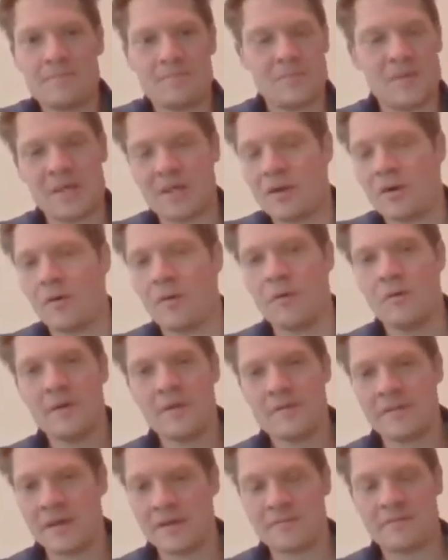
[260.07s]
the
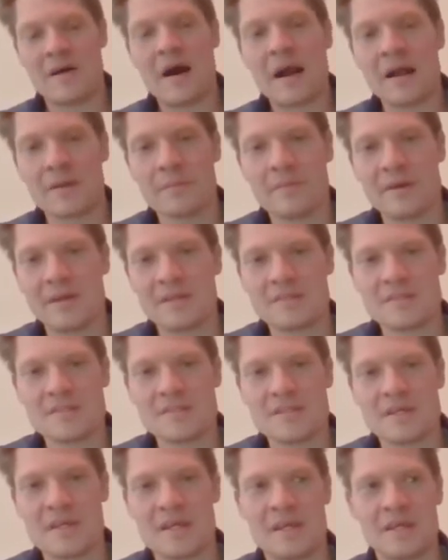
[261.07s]

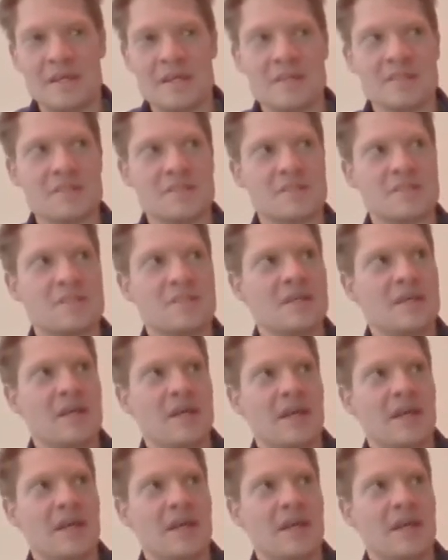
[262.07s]
environment is